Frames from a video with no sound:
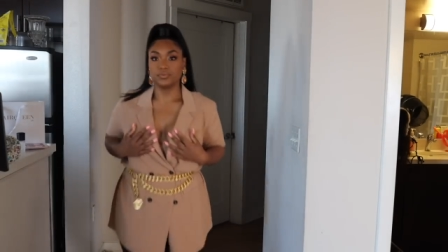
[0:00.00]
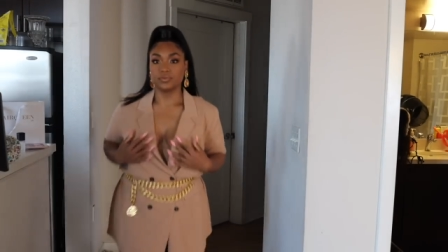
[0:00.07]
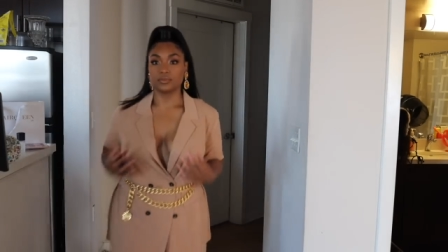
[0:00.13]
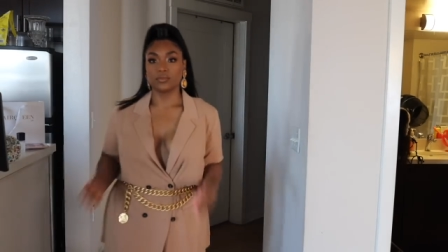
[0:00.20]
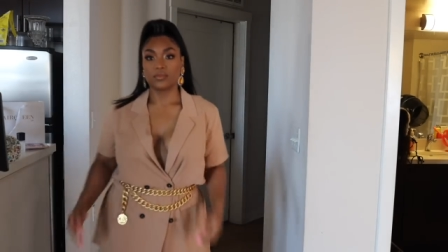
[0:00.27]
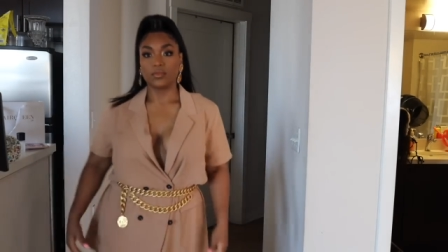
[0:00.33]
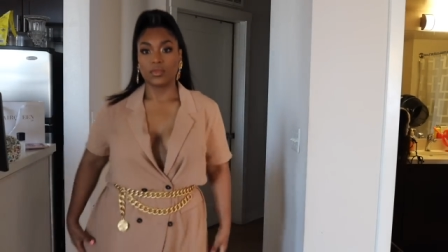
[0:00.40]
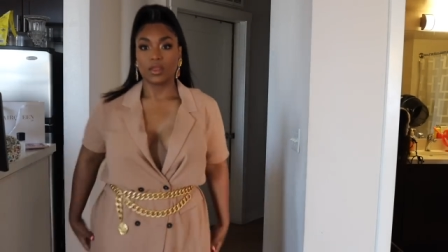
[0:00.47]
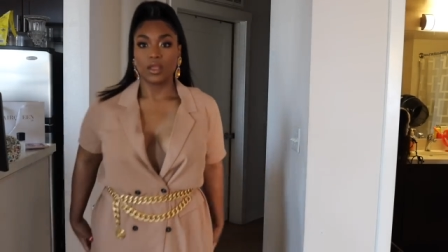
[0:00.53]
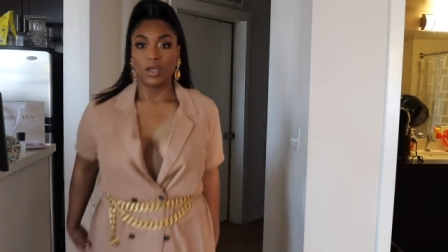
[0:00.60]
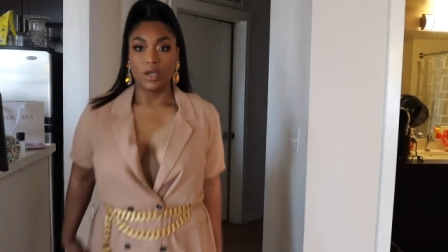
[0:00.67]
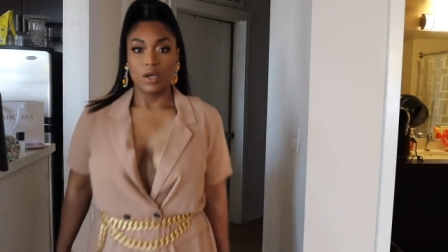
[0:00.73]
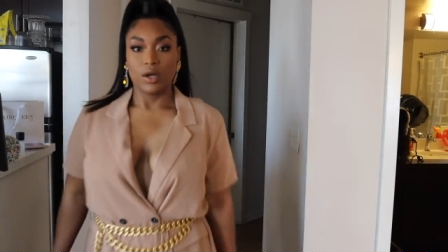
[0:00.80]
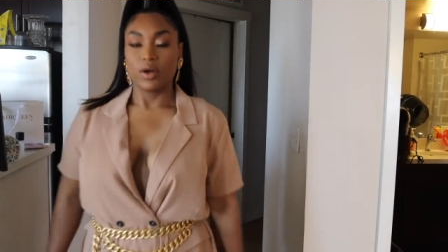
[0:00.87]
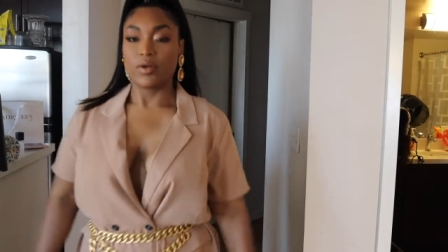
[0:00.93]
it.
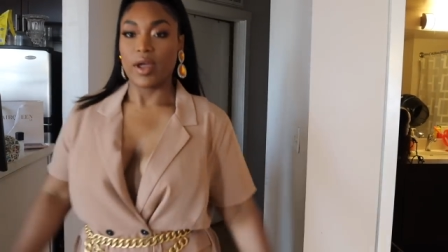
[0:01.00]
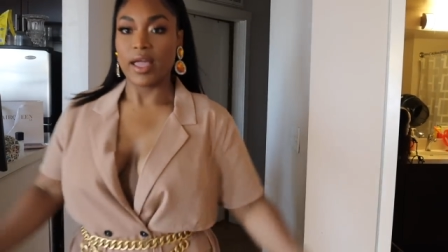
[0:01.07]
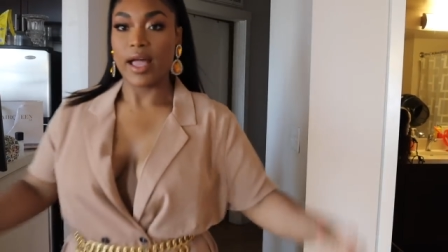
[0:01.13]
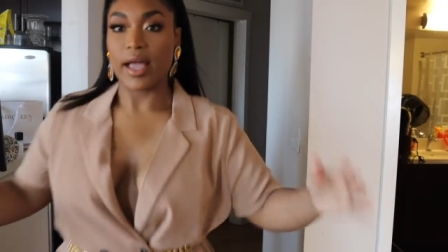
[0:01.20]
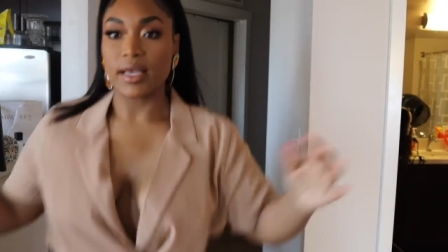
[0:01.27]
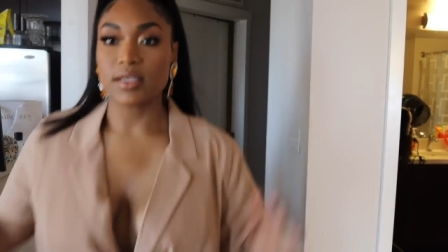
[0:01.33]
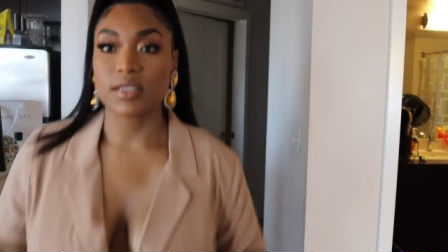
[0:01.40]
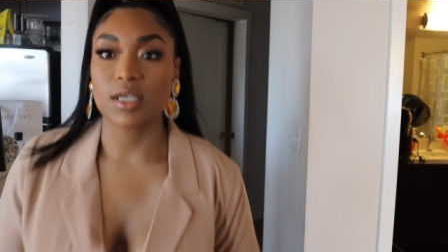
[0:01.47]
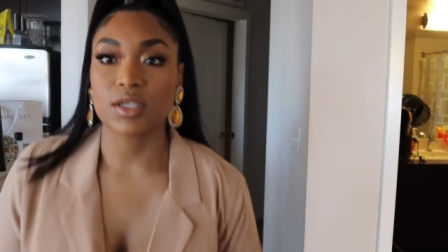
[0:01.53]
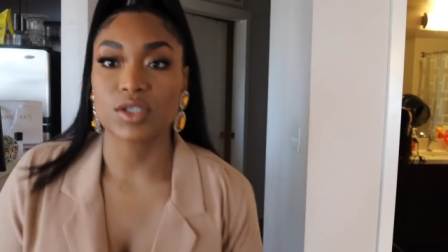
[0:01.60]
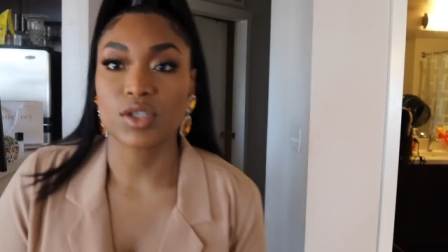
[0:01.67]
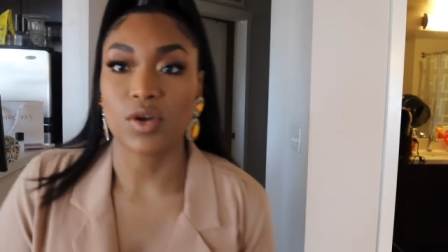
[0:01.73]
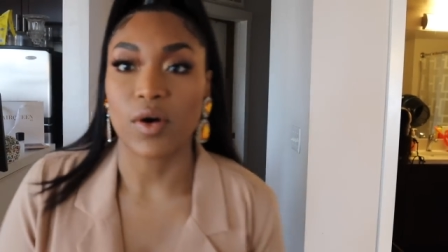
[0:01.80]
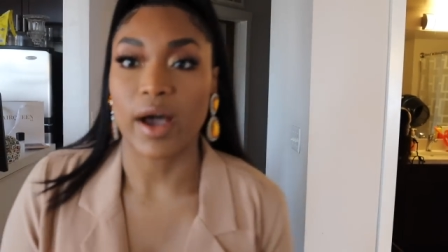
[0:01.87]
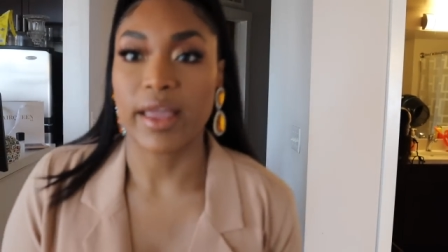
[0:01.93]
All right, guys.
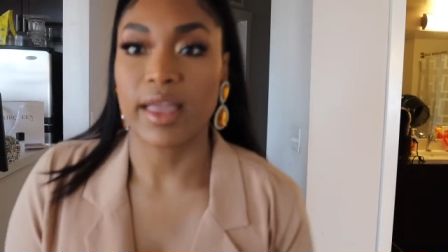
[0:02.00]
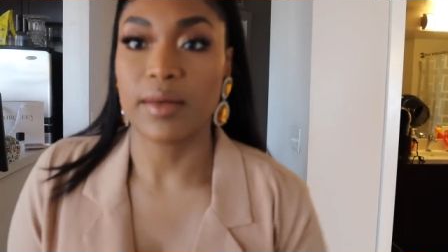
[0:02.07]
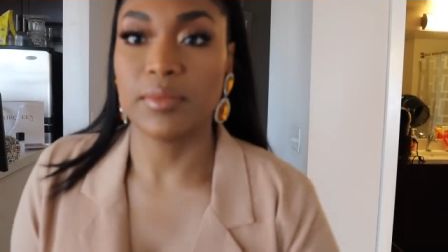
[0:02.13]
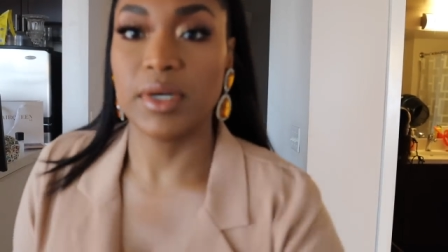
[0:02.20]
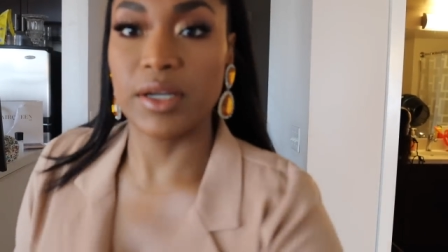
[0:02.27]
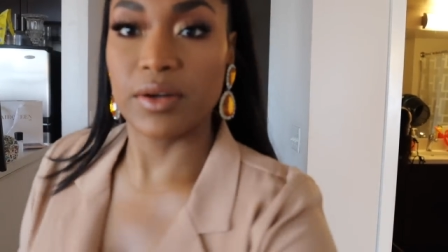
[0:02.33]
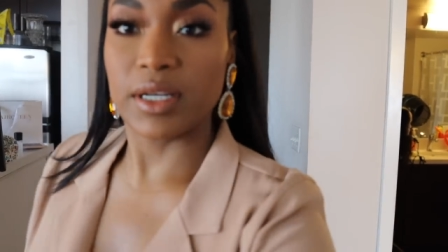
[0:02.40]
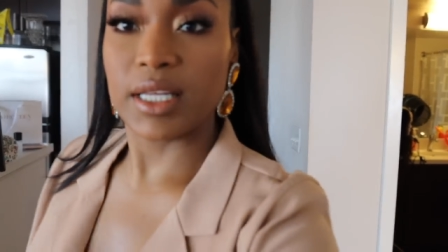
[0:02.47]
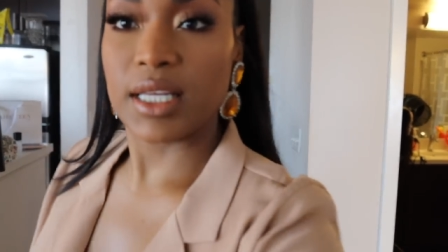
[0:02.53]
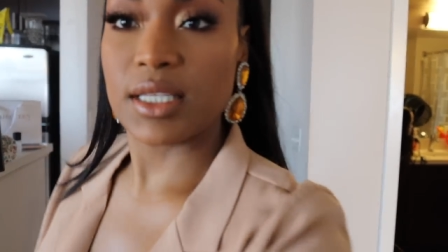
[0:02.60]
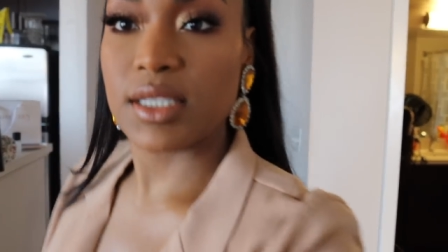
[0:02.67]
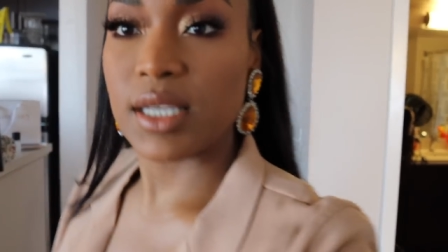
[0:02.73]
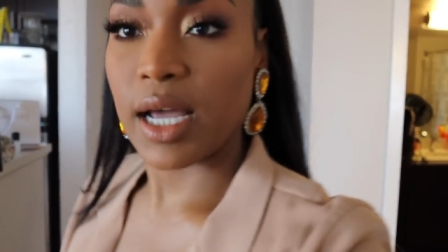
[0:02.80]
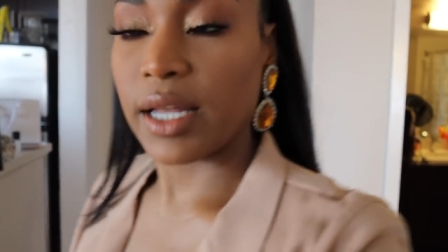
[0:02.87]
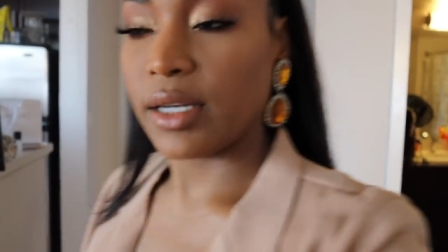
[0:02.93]
So I am literally
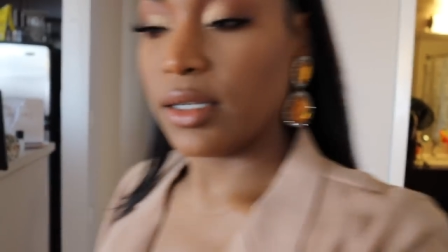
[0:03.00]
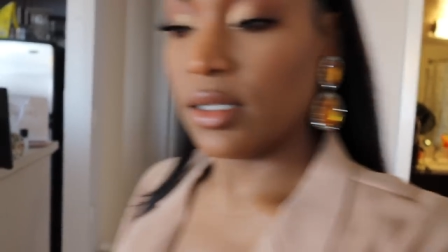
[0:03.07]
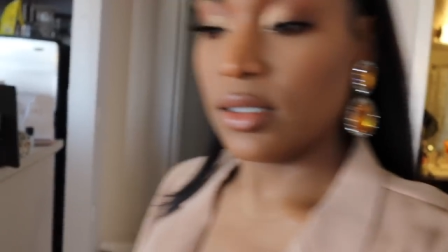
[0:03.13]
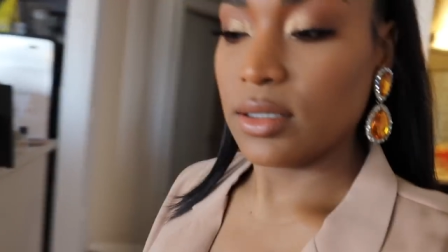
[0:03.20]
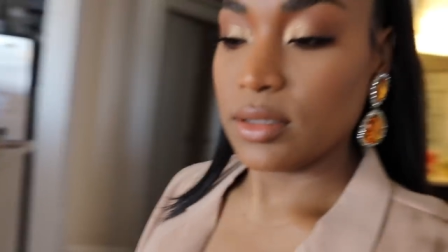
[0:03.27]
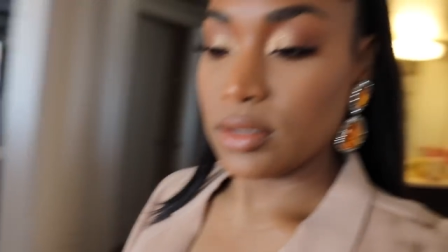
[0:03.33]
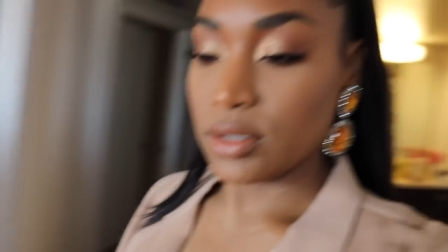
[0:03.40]
done